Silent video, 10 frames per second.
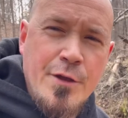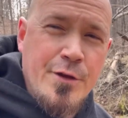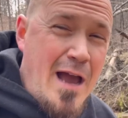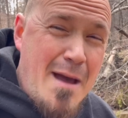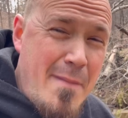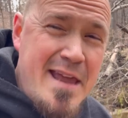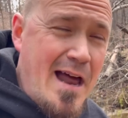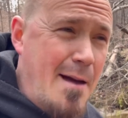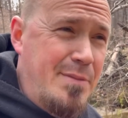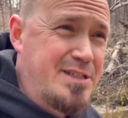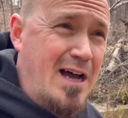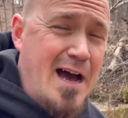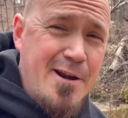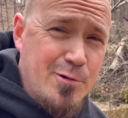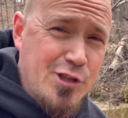I may not
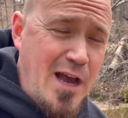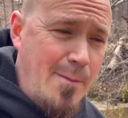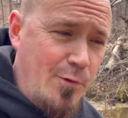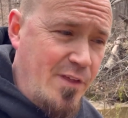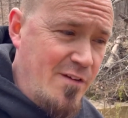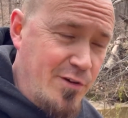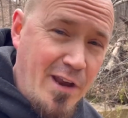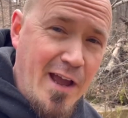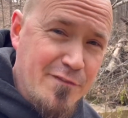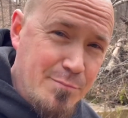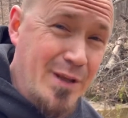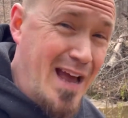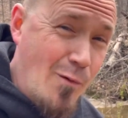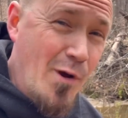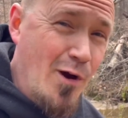baton or chop with every knife, but
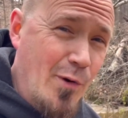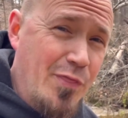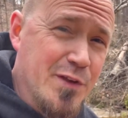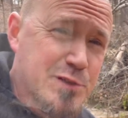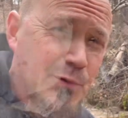I will with this